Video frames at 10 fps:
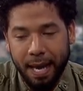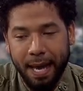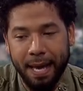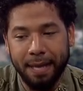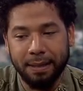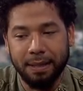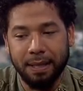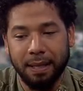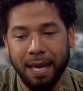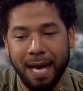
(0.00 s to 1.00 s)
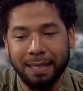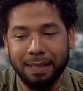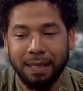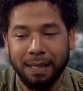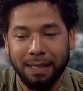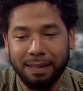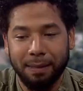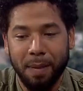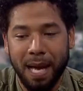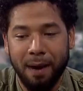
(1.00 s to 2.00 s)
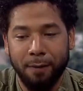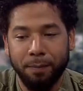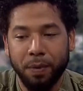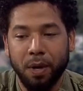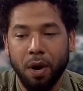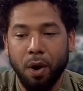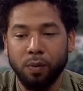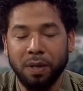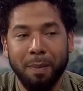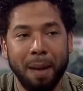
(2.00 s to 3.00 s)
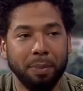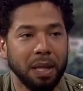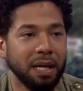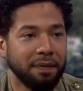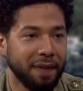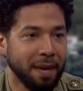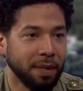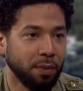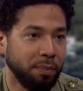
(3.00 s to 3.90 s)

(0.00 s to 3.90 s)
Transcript: And the idea that somehow only my blood family